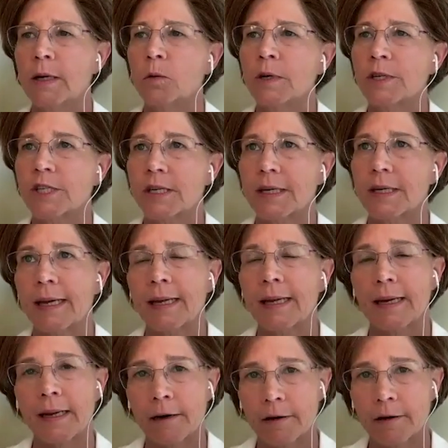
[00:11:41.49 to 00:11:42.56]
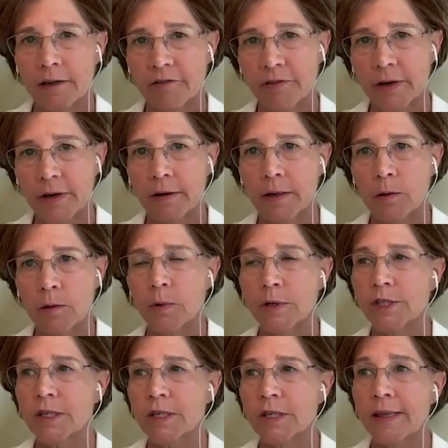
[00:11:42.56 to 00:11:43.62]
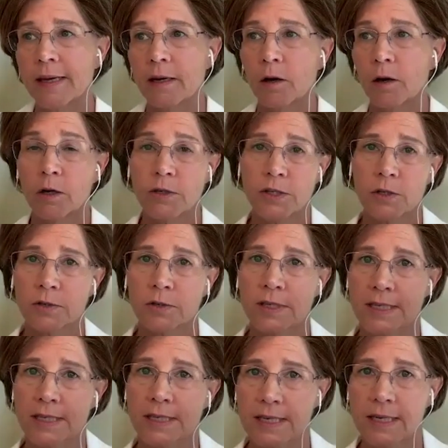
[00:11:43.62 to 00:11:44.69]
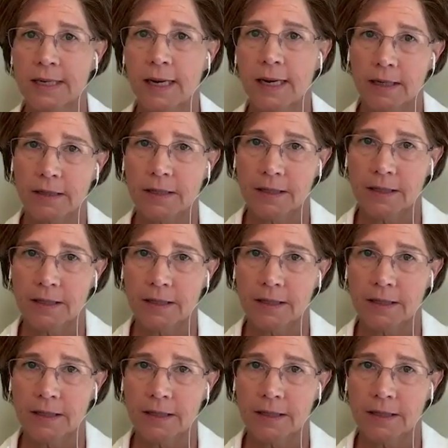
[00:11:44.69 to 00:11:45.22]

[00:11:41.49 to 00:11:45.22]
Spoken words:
which can get airy fairy, which could then also disconnect,